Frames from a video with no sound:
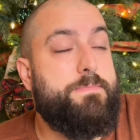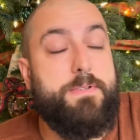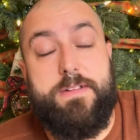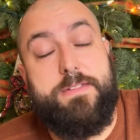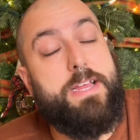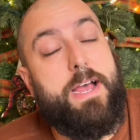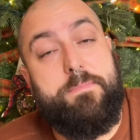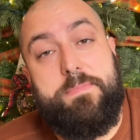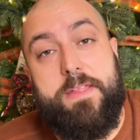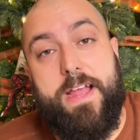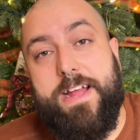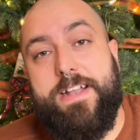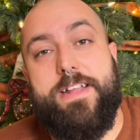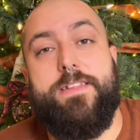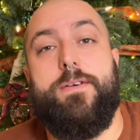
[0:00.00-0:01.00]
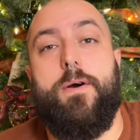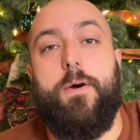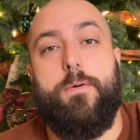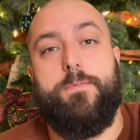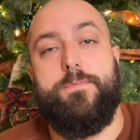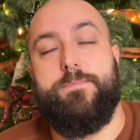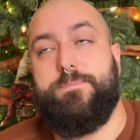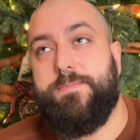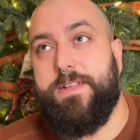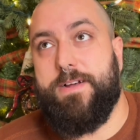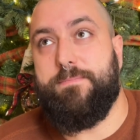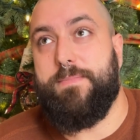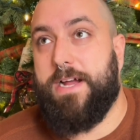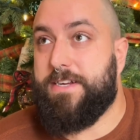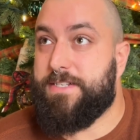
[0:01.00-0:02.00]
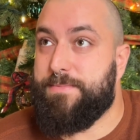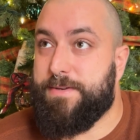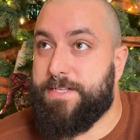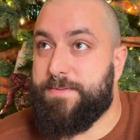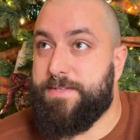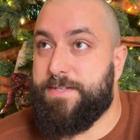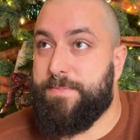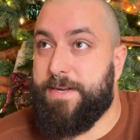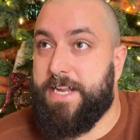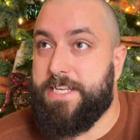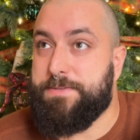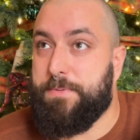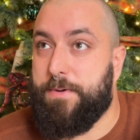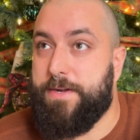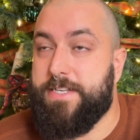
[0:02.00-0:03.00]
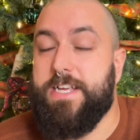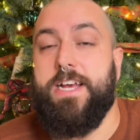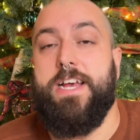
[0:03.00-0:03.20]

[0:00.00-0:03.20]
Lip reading: Yeah, and that actually brings me to my next point.